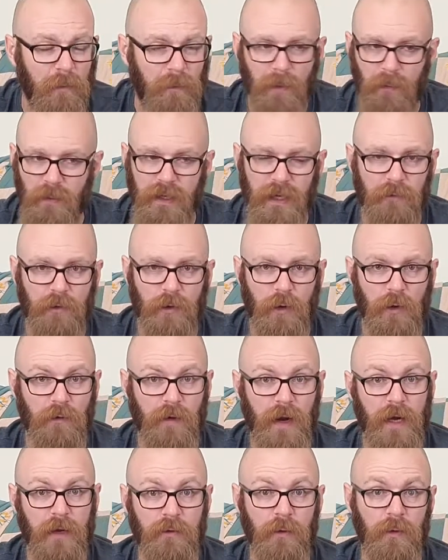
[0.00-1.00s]
but we never got
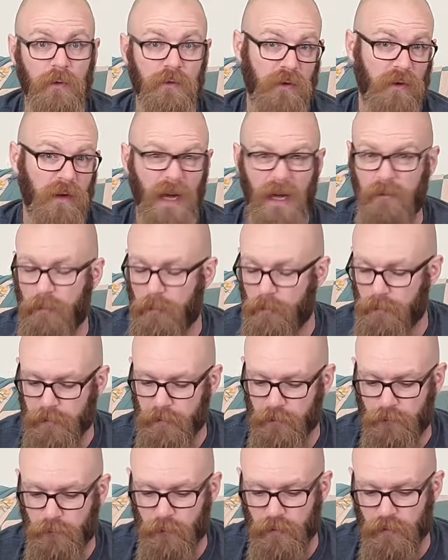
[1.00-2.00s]
around to it, so I have a bit
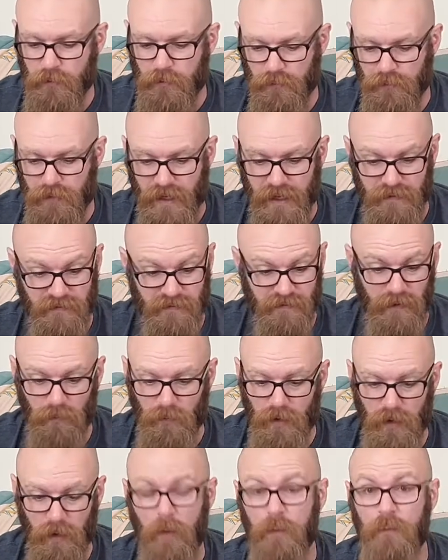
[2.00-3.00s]
of footage of that
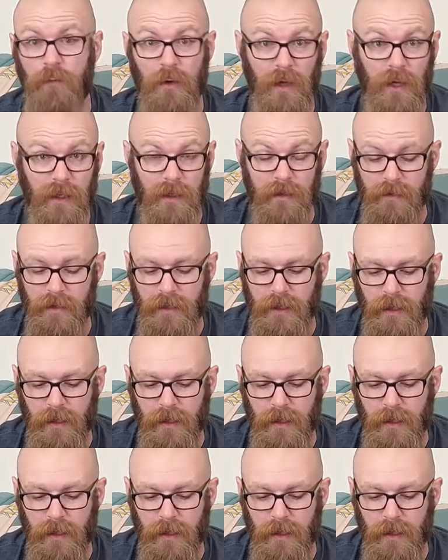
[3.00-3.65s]
somewhere. Hopefully I can dig it